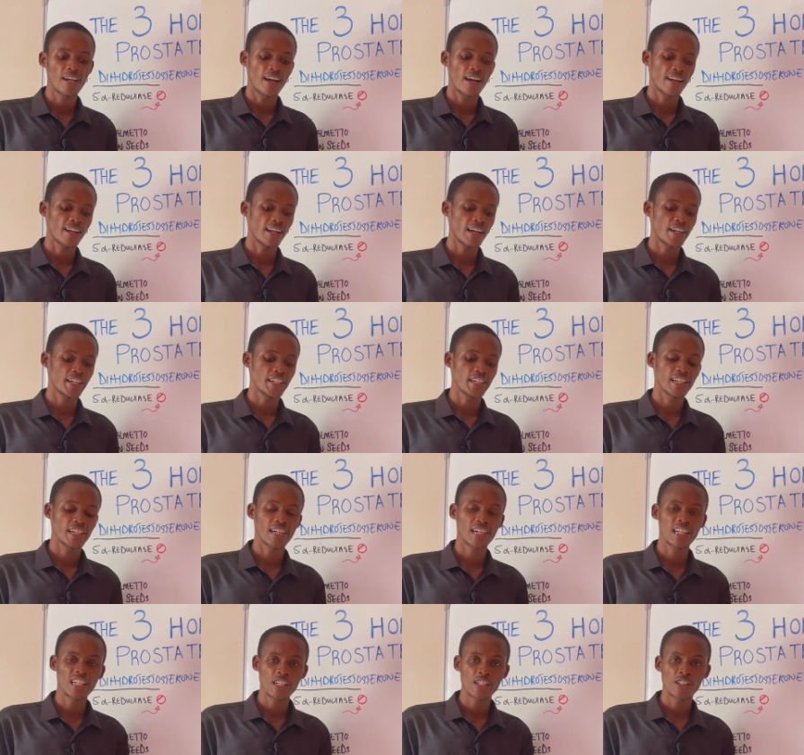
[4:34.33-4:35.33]
Now, in a
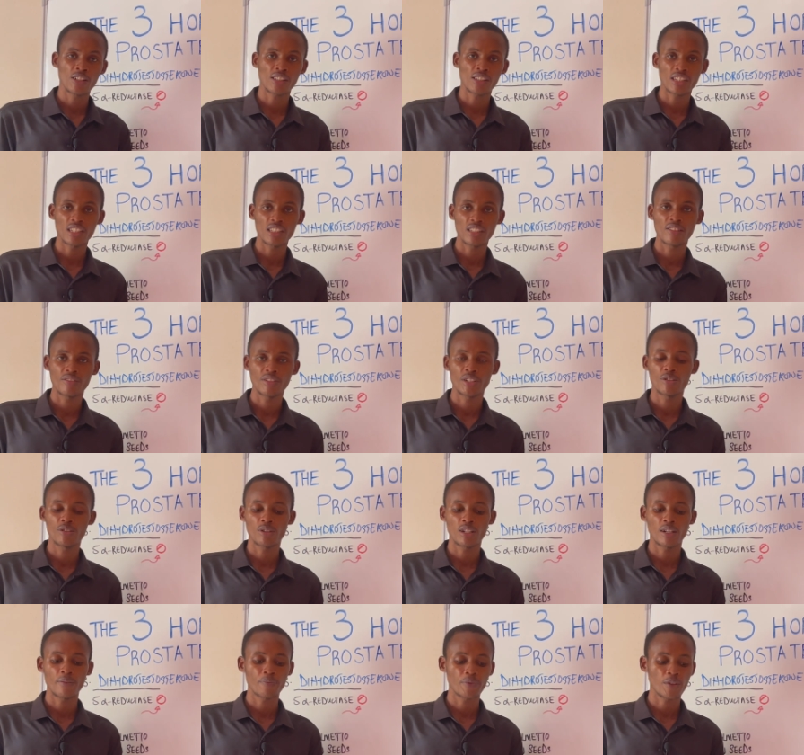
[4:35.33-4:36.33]
healthy young
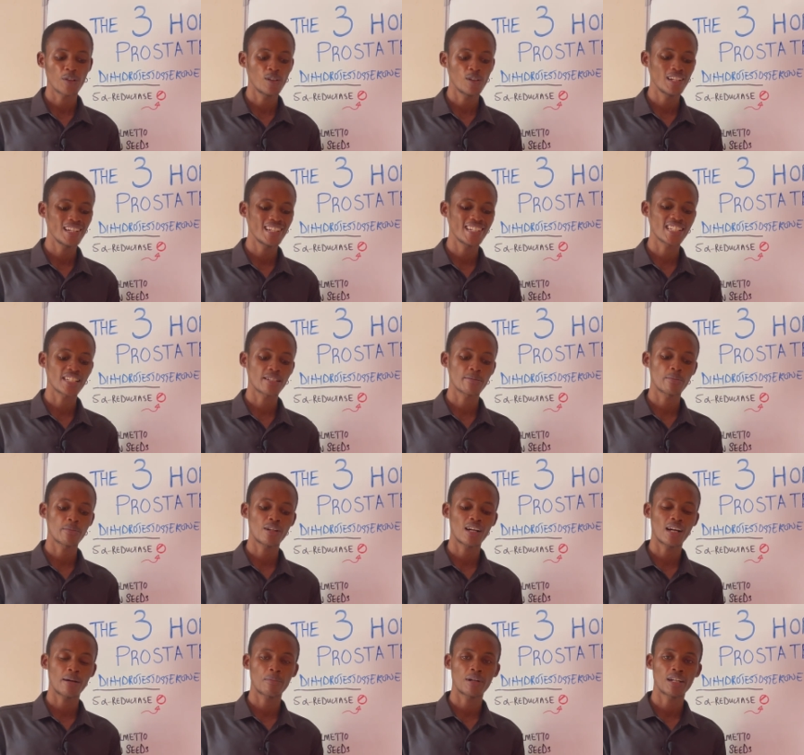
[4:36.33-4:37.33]
individual, only a small
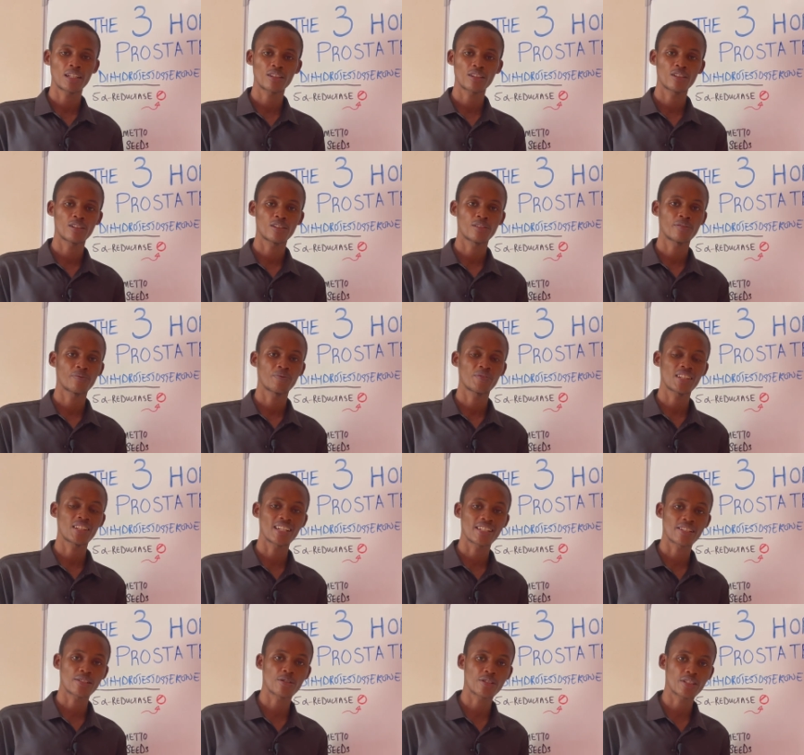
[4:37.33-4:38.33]
amount of
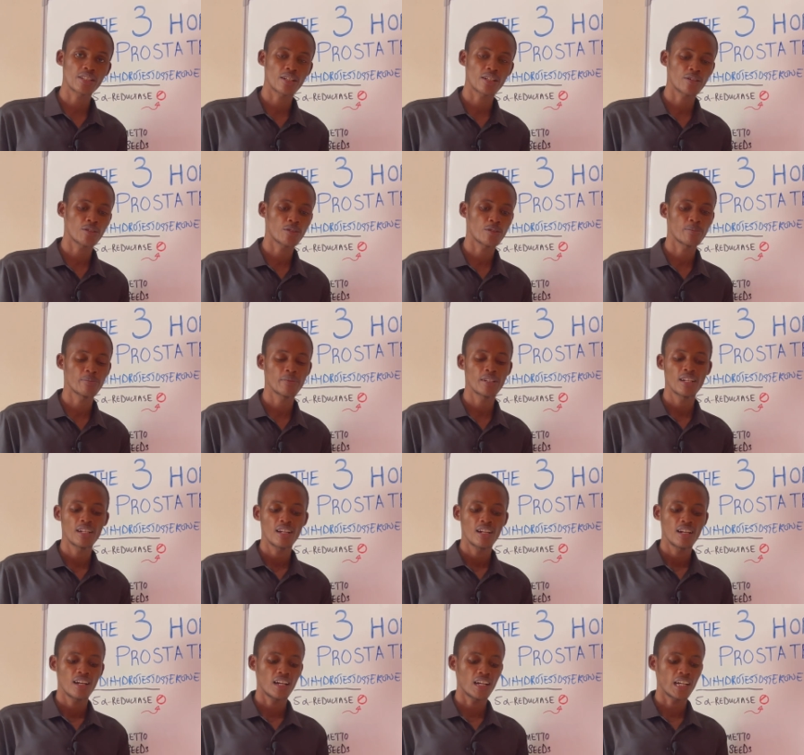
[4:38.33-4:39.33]
testosterone
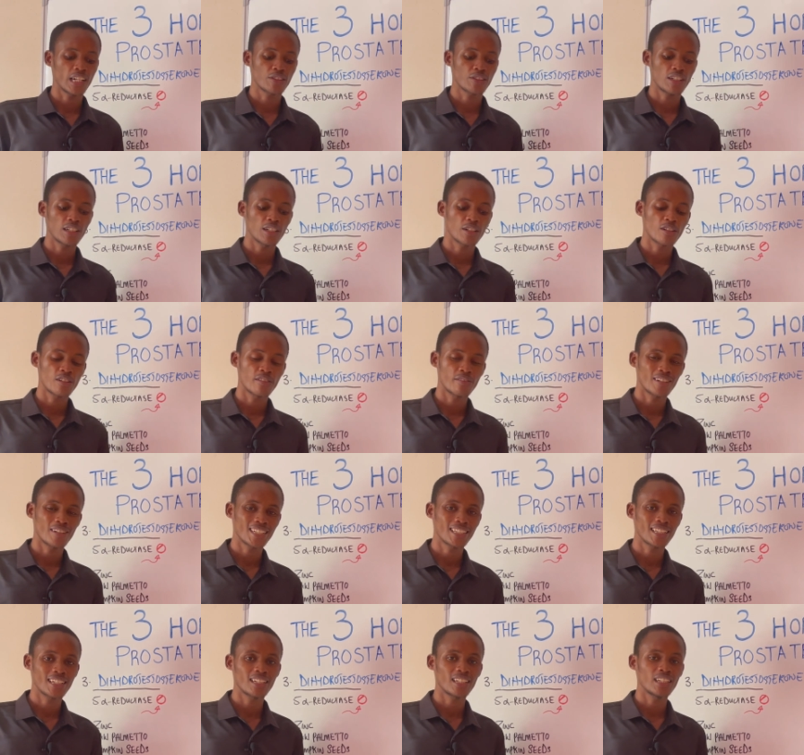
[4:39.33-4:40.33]
are actually
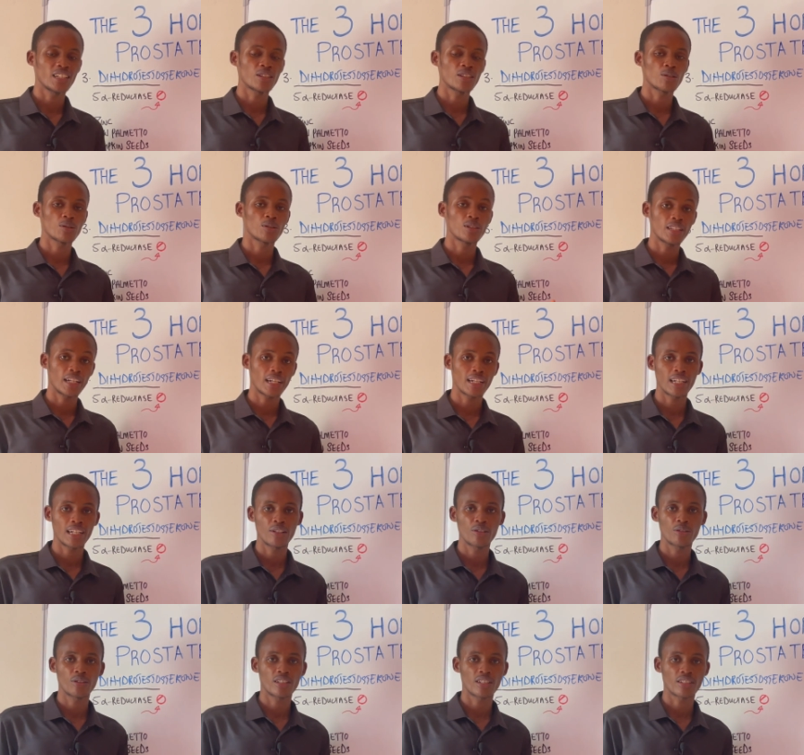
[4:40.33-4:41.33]
converted into
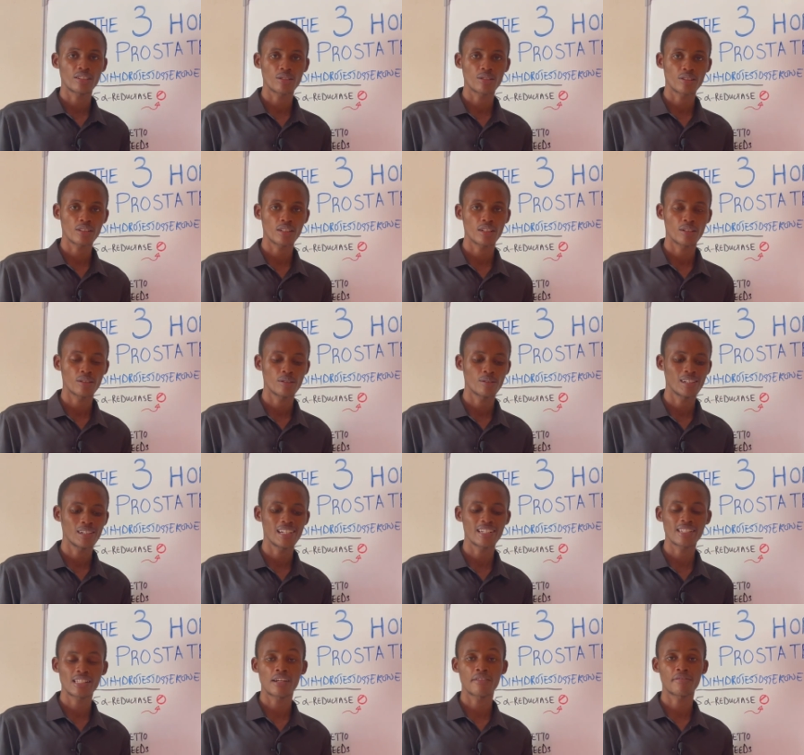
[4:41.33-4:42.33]
dihydrotestosterone,
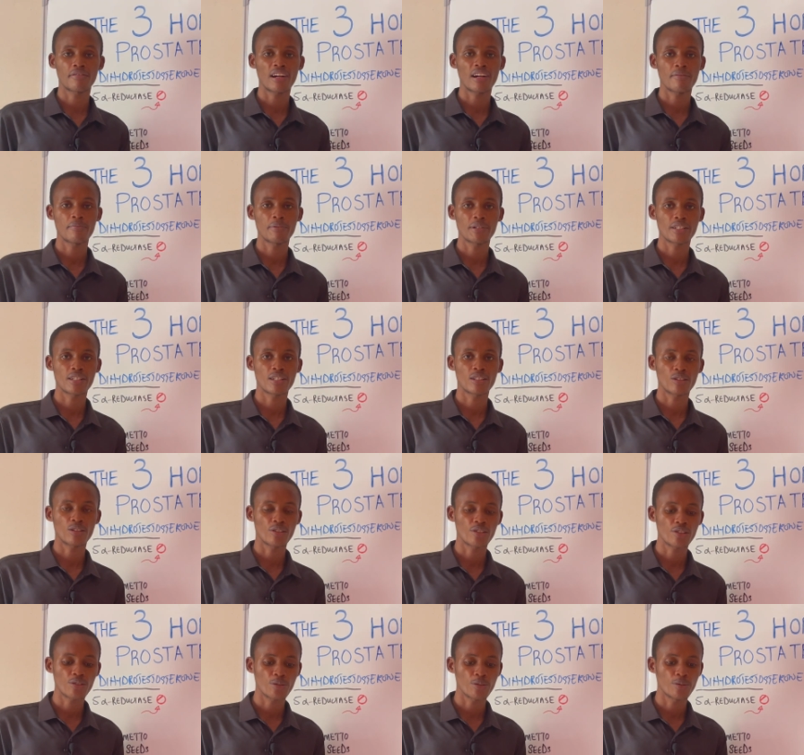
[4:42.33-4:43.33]
less than five percent or
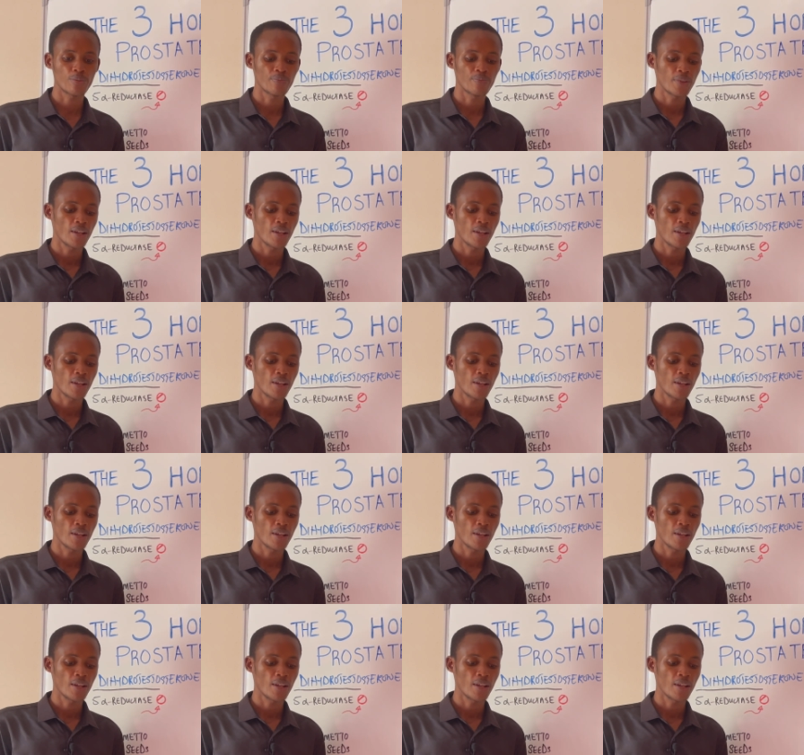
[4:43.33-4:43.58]
so.